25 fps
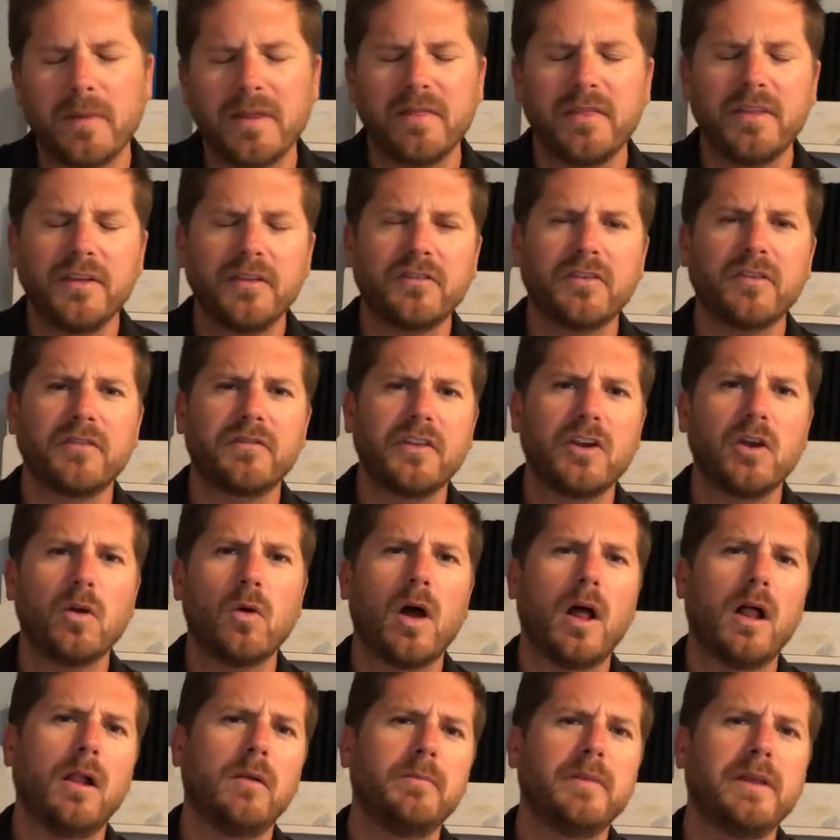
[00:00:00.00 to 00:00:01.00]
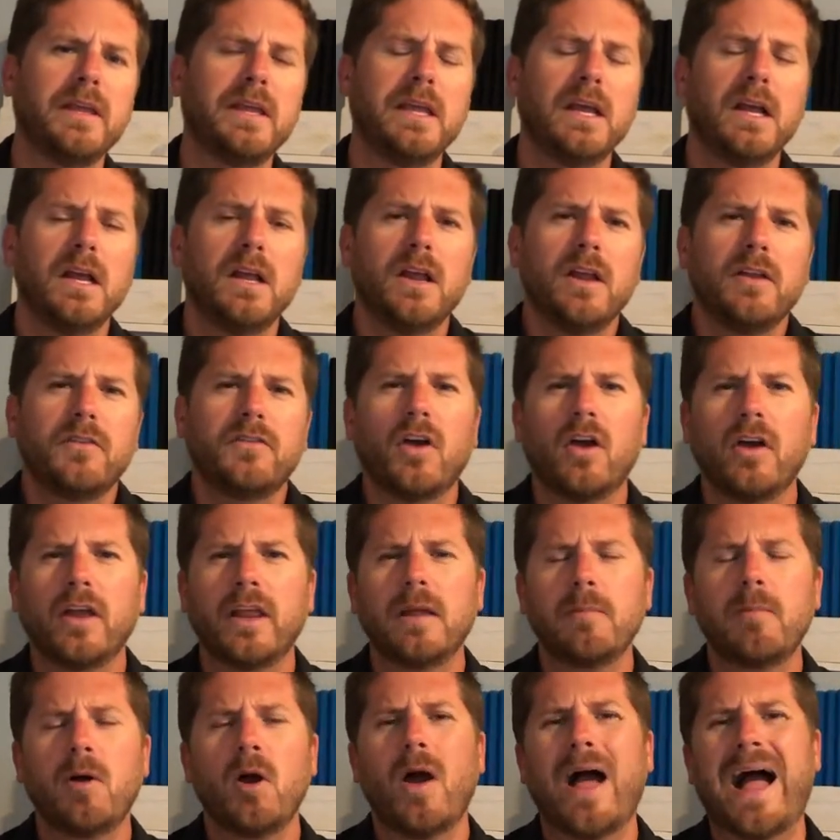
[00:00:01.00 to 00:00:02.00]
In this video, I'll be
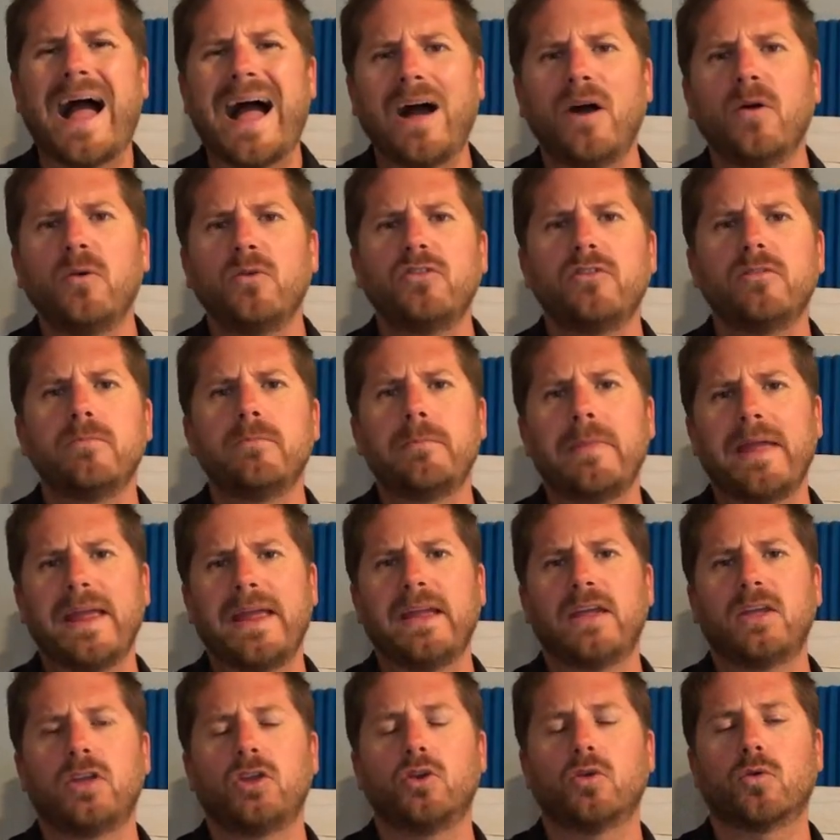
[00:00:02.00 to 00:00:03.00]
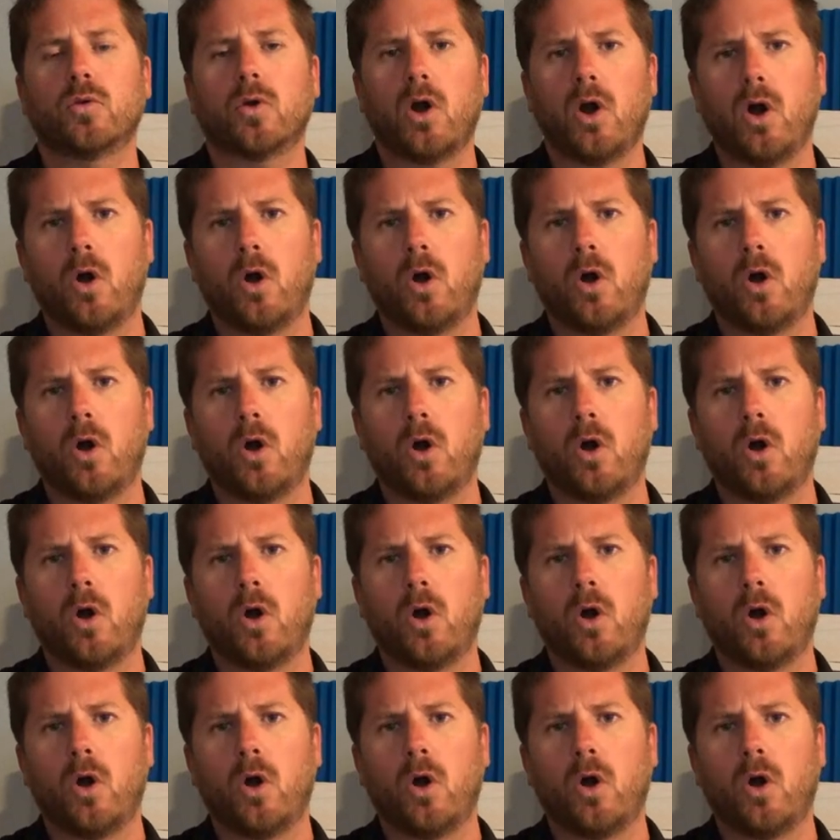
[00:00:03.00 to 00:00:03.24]
talking about how to make your